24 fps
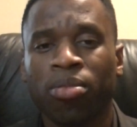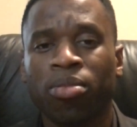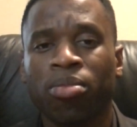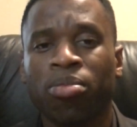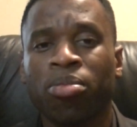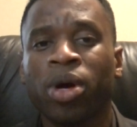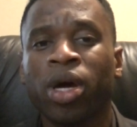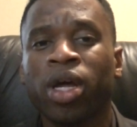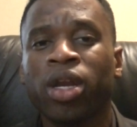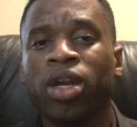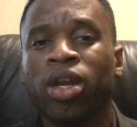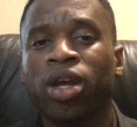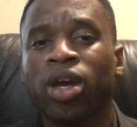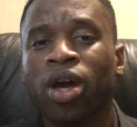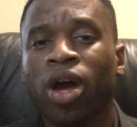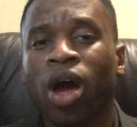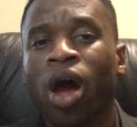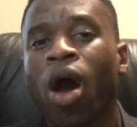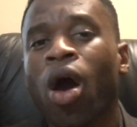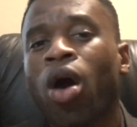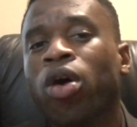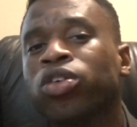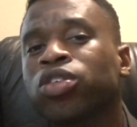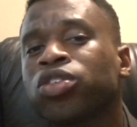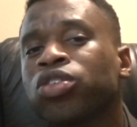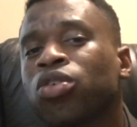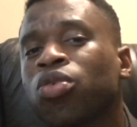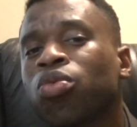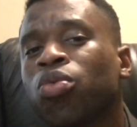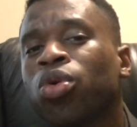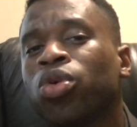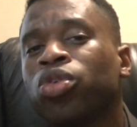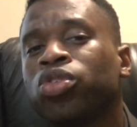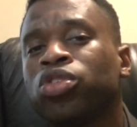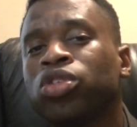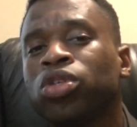But I also
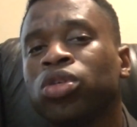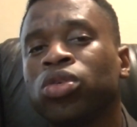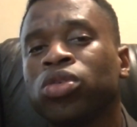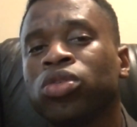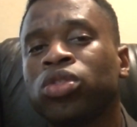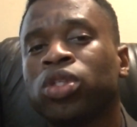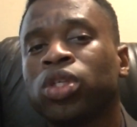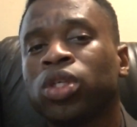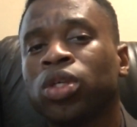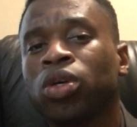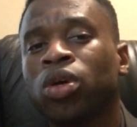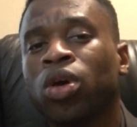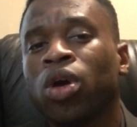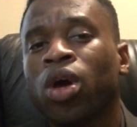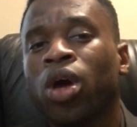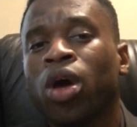want you to